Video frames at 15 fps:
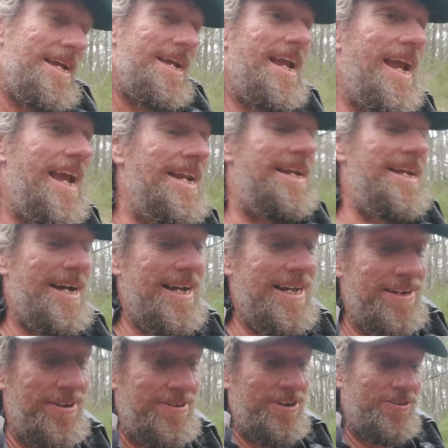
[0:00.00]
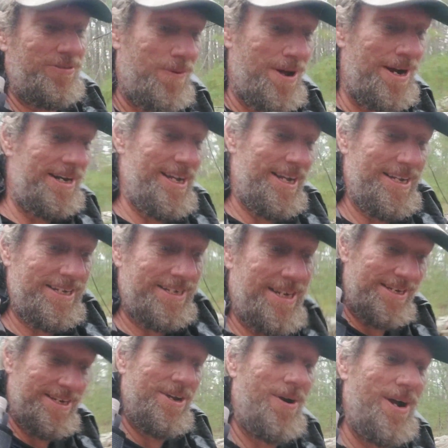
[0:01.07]
And uh, just wanted to
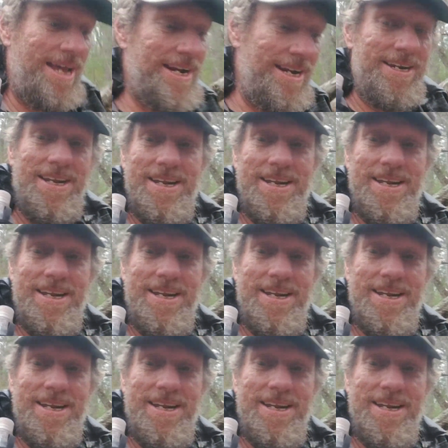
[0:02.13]
go ahead and